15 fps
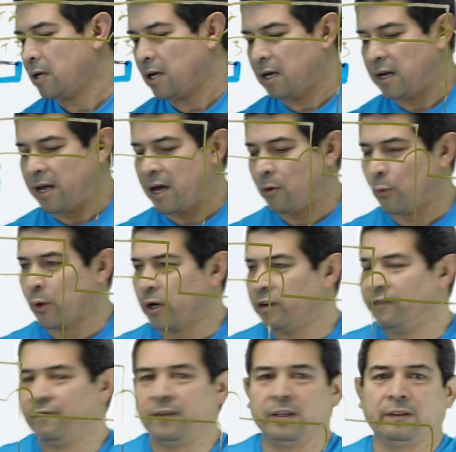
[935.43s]
And now we're going
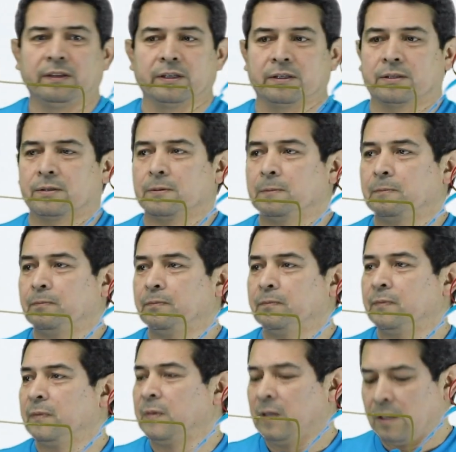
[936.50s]
to feed this.
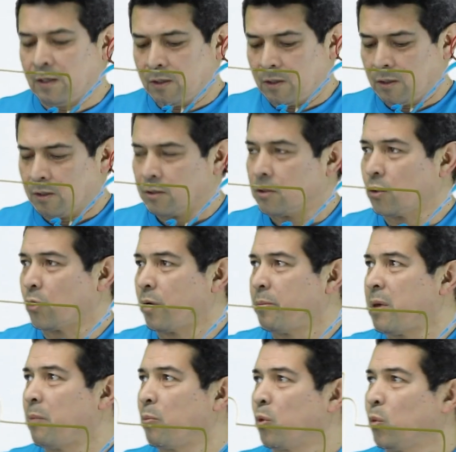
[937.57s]
So
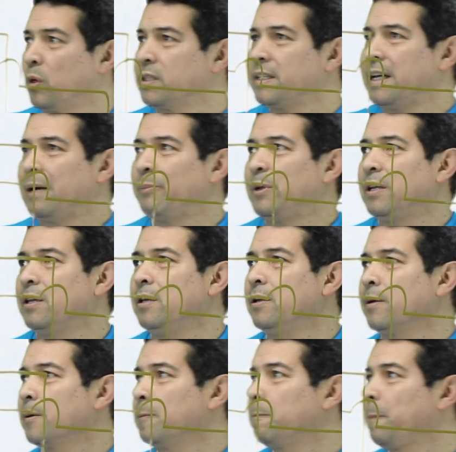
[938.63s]
remember, what's happening
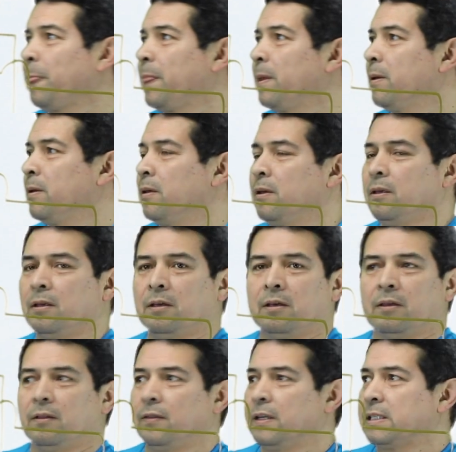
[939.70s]
here?
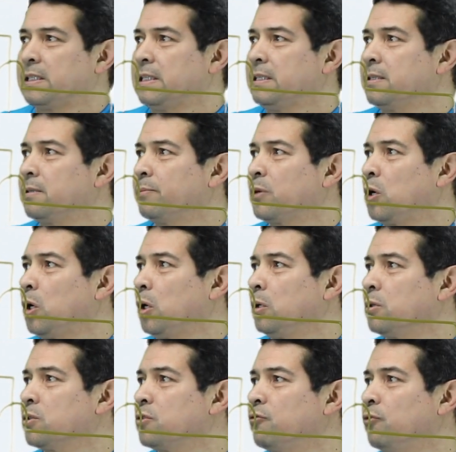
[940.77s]
The system
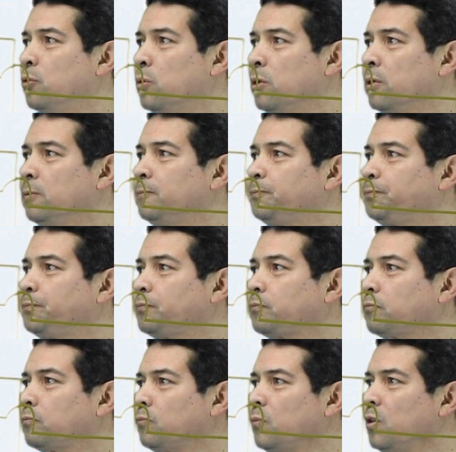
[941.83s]
calls for
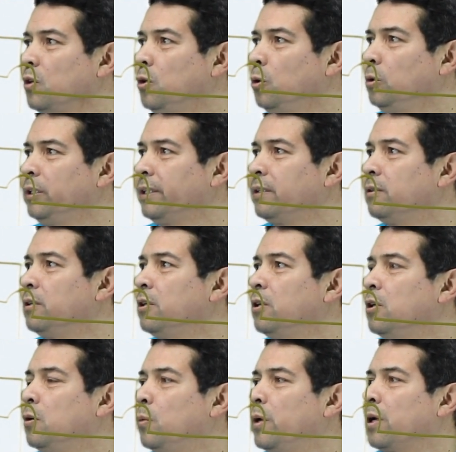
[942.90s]
cooling.
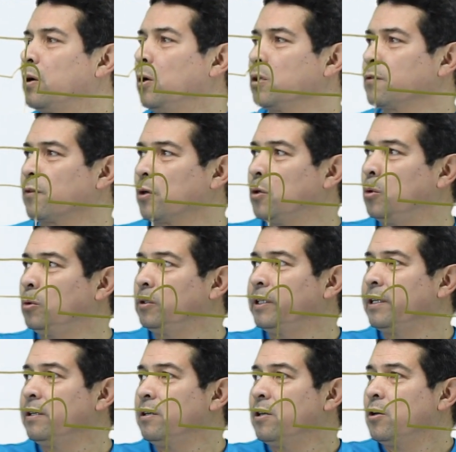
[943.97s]
When it calls for
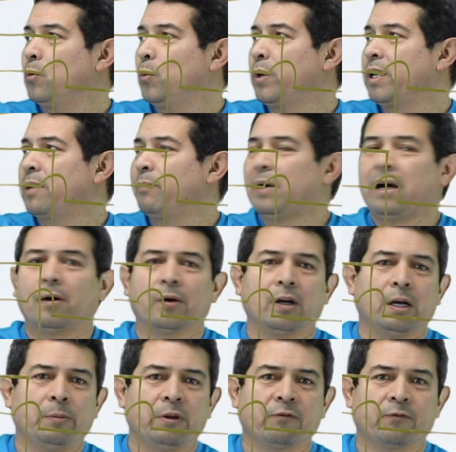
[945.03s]
cooling, we get power
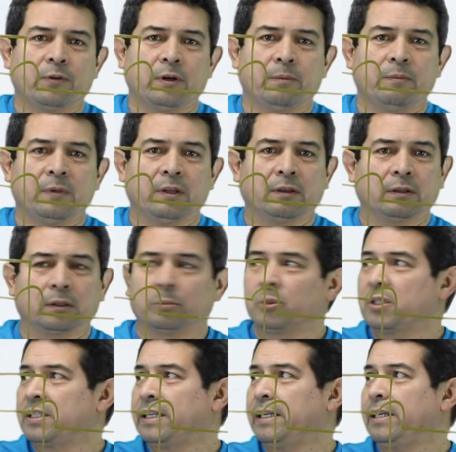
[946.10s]
coming from the
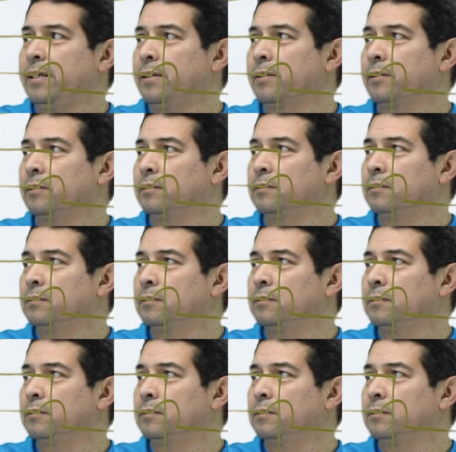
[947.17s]
thermostat here.